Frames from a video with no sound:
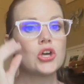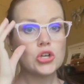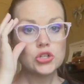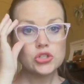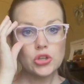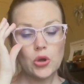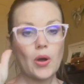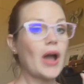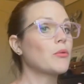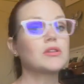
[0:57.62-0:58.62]
So
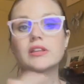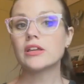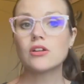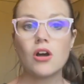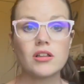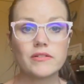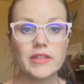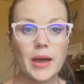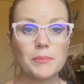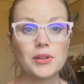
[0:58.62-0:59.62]
I will link all of
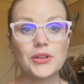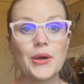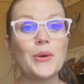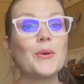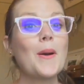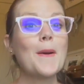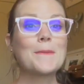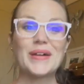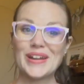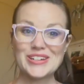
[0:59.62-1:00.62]
that below,
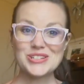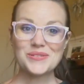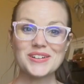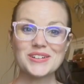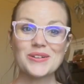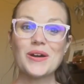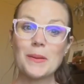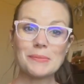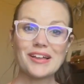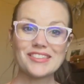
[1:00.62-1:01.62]
but I just to go ahead and
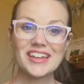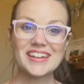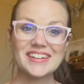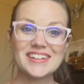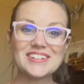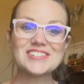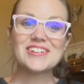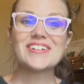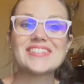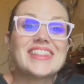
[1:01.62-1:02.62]
plug that in here. So
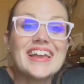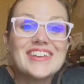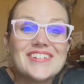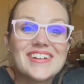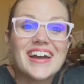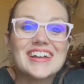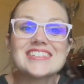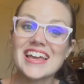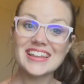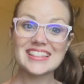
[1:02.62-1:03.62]
thank you guys,
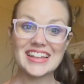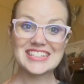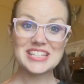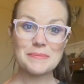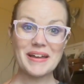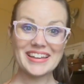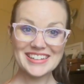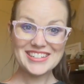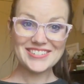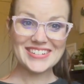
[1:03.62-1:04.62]
and let's get back into
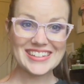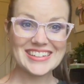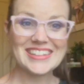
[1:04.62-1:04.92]
it.